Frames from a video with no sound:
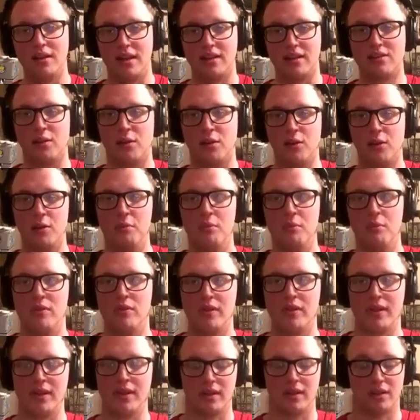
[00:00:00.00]
next solo
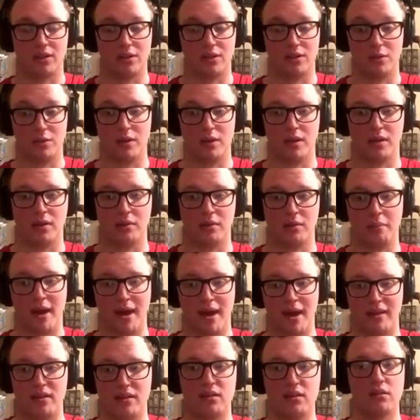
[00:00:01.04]
movie, including
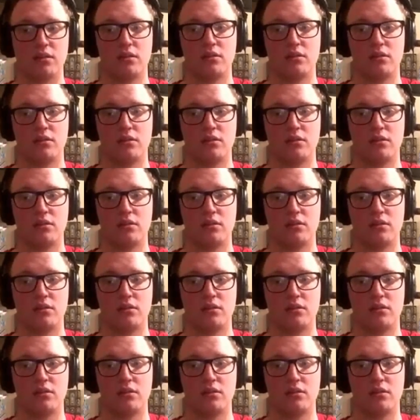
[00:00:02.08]
my